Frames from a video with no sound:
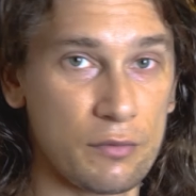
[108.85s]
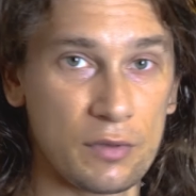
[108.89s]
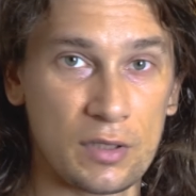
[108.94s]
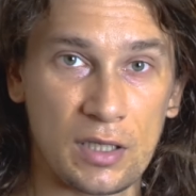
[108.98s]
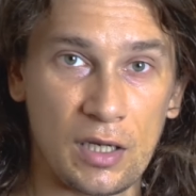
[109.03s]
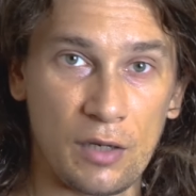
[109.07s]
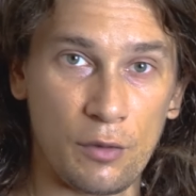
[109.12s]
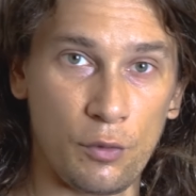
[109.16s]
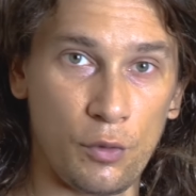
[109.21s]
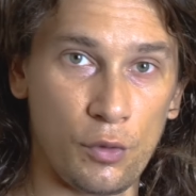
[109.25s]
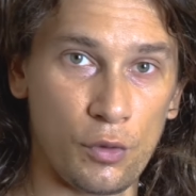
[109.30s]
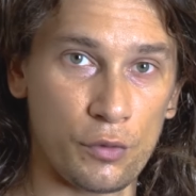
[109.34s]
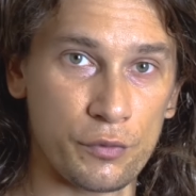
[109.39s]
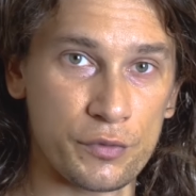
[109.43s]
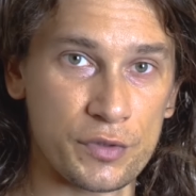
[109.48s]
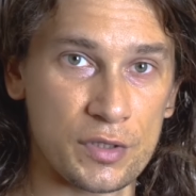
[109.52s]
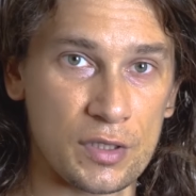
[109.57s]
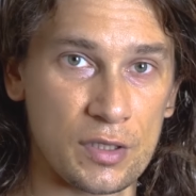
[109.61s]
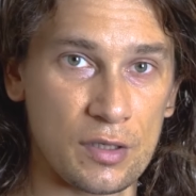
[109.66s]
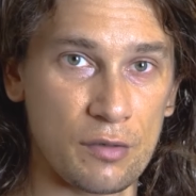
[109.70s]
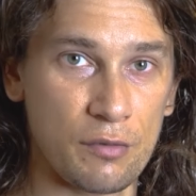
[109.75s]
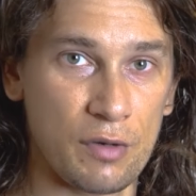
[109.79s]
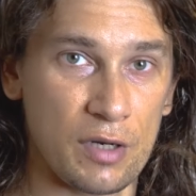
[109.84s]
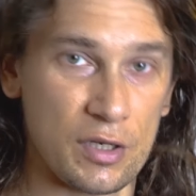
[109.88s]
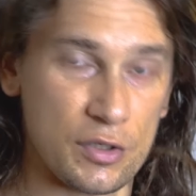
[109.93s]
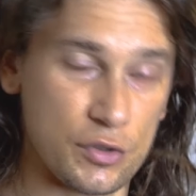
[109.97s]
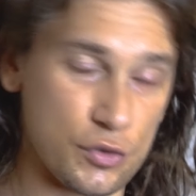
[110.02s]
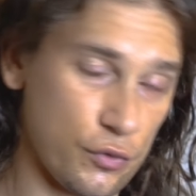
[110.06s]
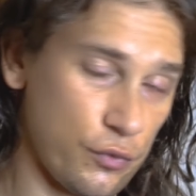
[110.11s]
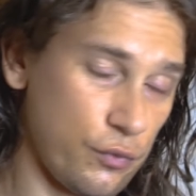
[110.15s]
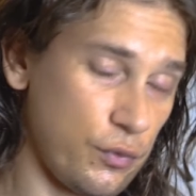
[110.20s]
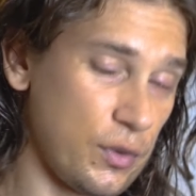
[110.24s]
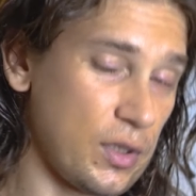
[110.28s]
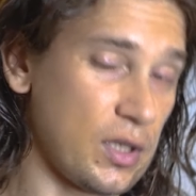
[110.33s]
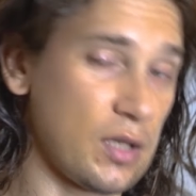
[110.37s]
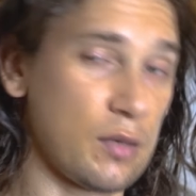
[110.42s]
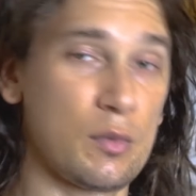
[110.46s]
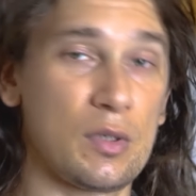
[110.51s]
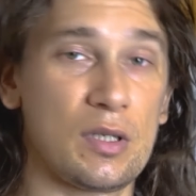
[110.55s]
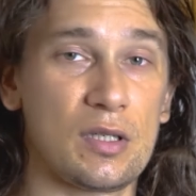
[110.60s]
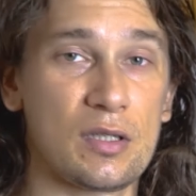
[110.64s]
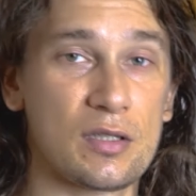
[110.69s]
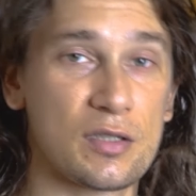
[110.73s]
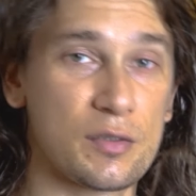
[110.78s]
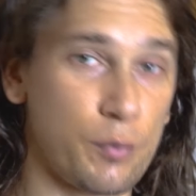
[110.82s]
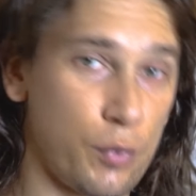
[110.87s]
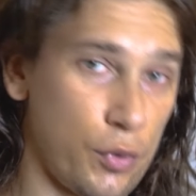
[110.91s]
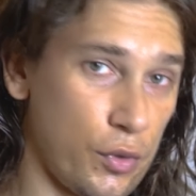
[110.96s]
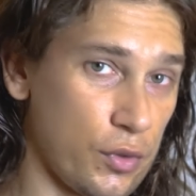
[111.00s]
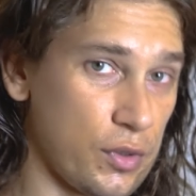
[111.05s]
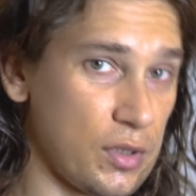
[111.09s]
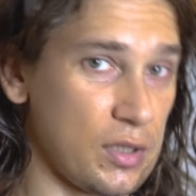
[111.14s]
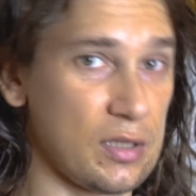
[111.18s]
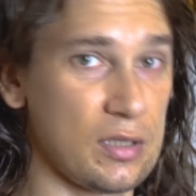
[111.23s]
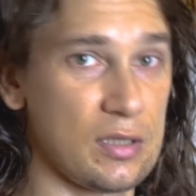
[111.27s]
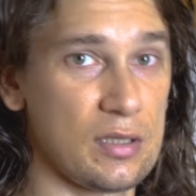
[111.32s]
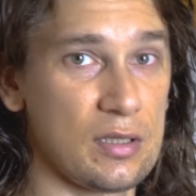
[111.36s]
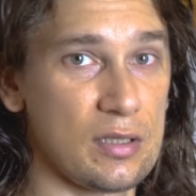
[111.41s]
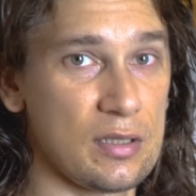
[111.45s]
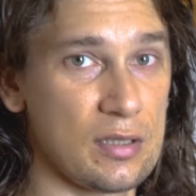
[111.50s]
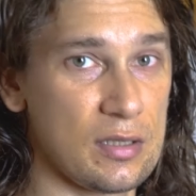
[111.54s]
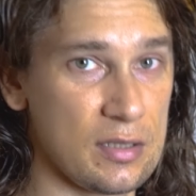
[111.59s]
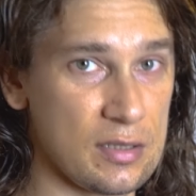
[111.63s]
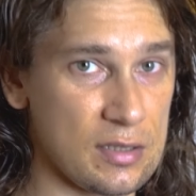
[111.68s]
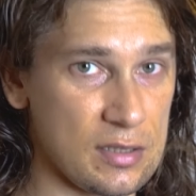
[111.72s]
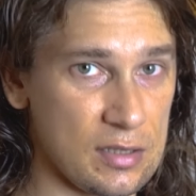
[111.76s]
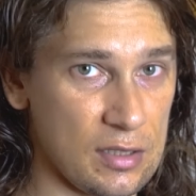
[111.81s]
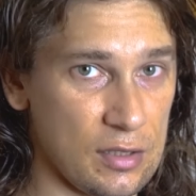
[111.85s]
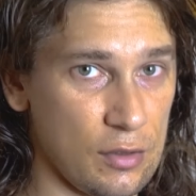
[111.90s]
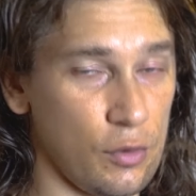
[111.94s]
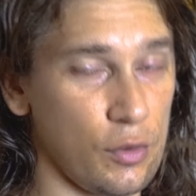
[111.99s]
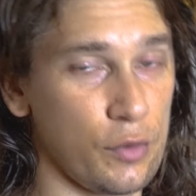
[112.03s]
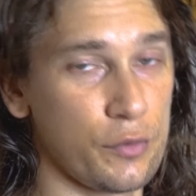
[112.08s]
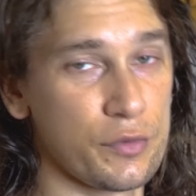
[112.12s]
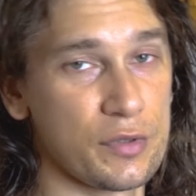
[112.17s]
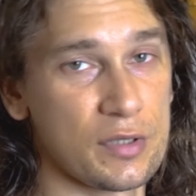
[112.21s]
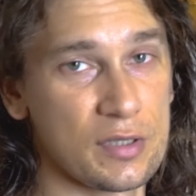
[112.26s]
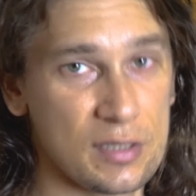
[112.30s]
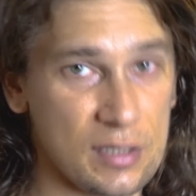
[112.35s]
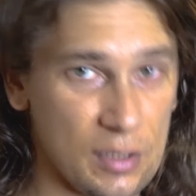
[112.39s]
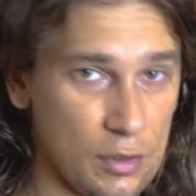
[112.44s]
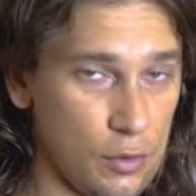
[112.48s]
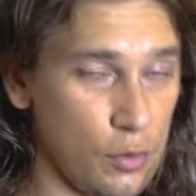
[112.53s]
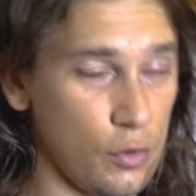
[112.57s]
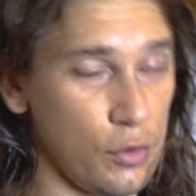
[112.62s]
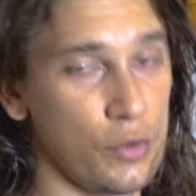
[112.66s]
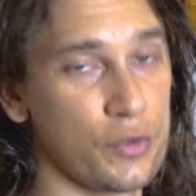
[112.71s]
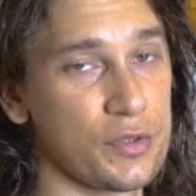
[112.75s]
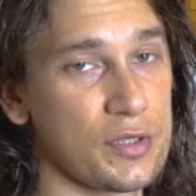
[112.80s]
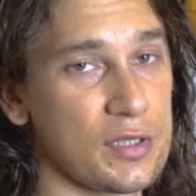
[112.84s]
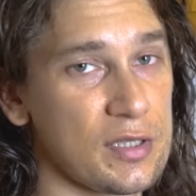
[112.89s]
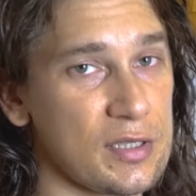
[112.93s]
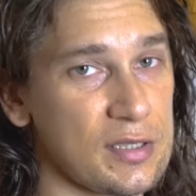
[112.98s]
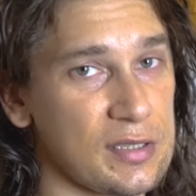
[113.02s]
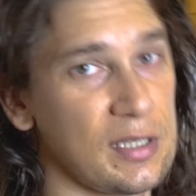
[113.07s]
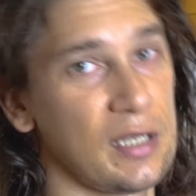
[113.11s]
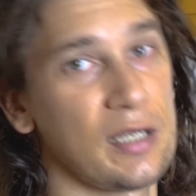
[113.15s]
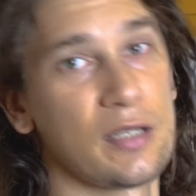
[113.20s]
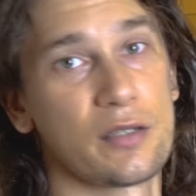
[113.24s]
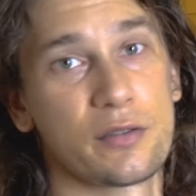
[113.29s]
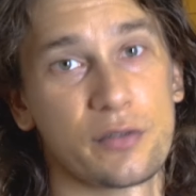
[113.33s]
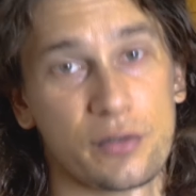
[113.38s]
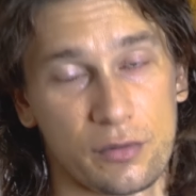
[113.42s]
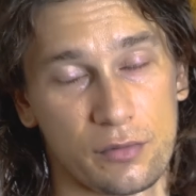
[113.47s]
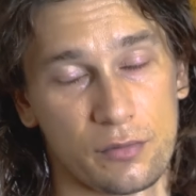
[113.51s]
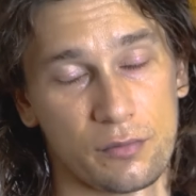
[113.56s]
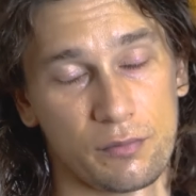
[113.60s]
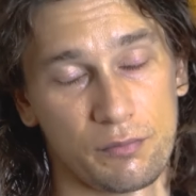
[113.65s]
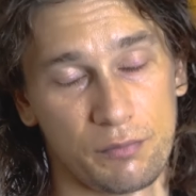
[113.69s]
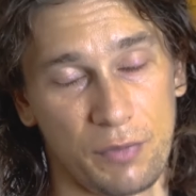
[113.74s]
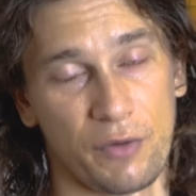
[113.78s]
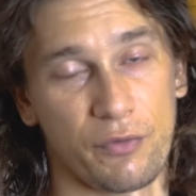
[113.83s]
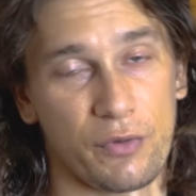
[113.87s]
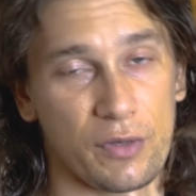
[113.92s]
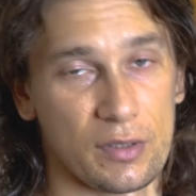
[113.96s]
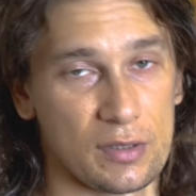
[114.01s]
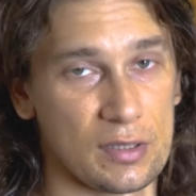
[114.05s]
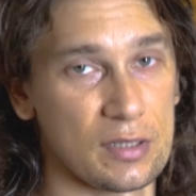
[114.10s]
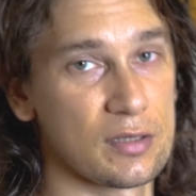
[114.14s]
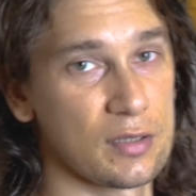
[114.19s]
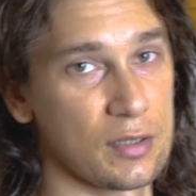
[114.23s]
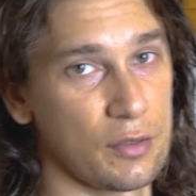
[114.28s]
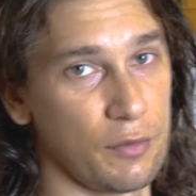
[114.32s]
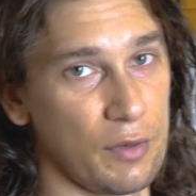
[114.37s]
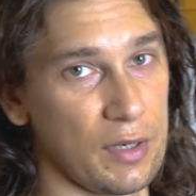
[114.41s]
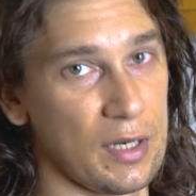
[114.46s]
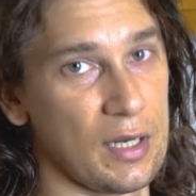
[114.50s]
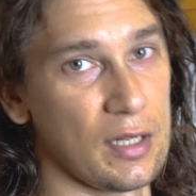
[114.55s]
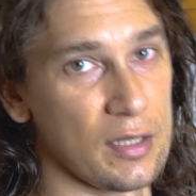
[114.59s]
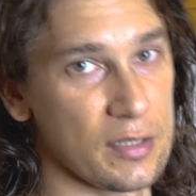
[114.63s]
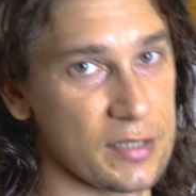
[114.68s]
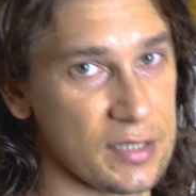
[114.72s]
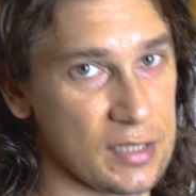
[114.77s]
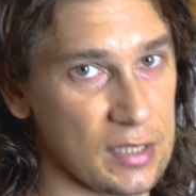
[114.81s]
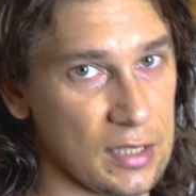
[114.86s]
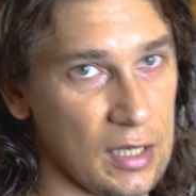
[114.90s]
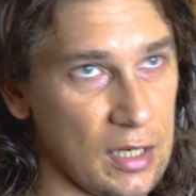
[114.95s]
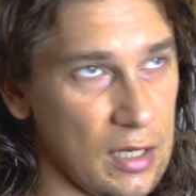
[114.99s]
We have all of the range of vitamins, proteins, and all of the cellulose inside, so perfect, it's quite healthy.